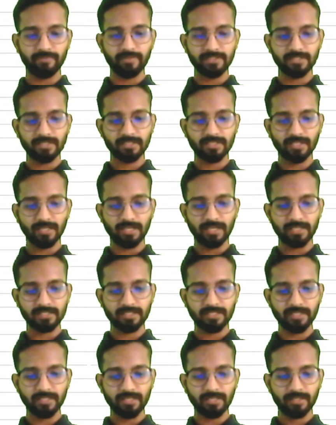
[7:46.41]
Which is the
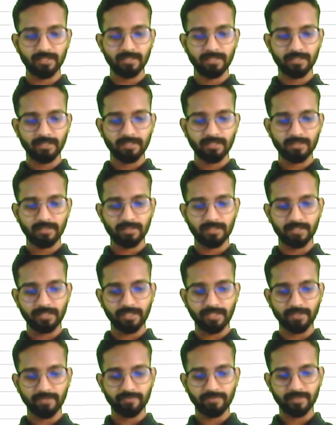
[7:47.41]
last day?
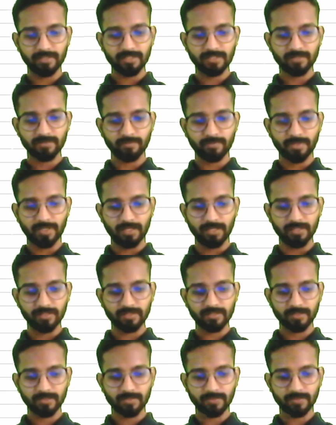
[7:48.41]
31st March.